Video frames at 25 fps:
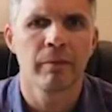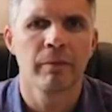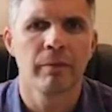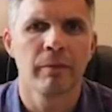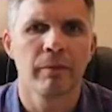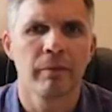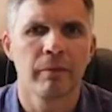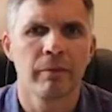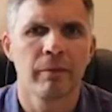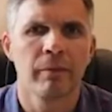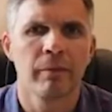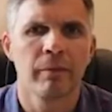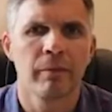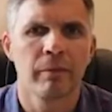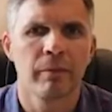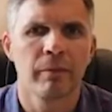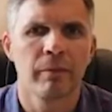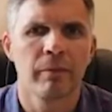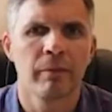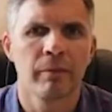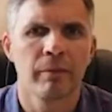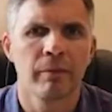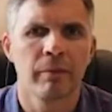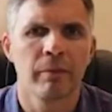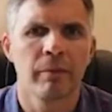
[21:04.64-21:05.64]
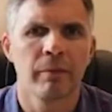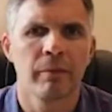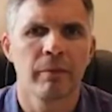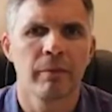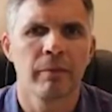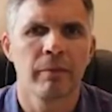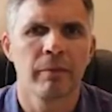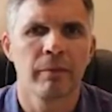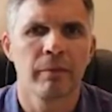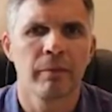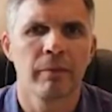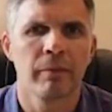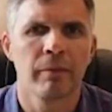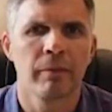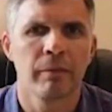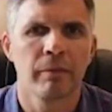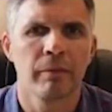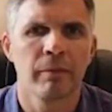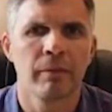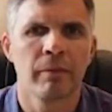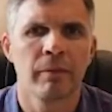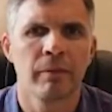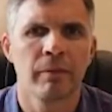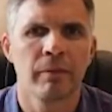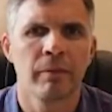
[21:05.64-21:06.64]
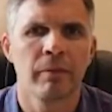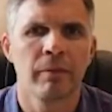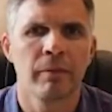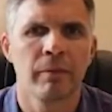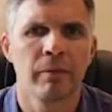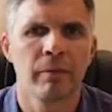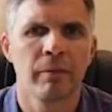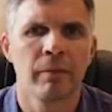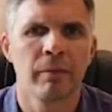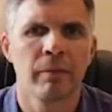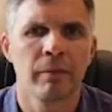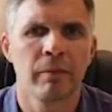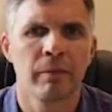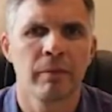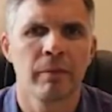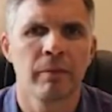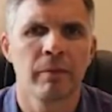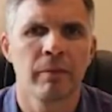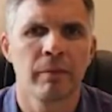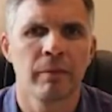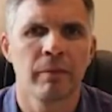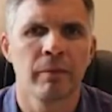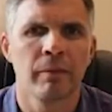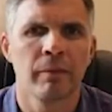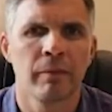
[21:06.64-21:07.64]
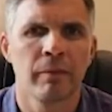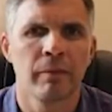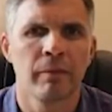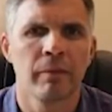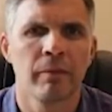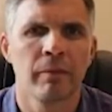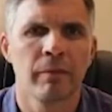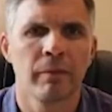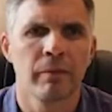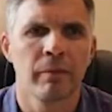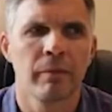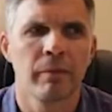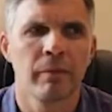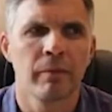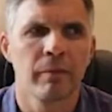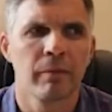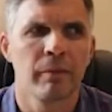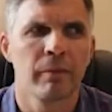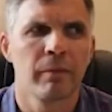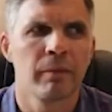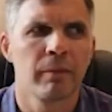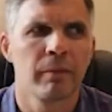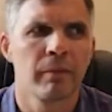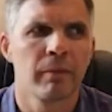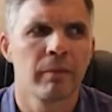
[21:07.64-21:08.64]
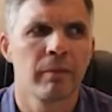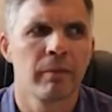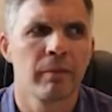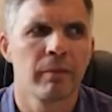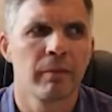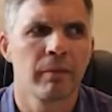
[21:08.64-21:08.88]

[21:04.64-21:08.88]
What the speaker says: [no speech]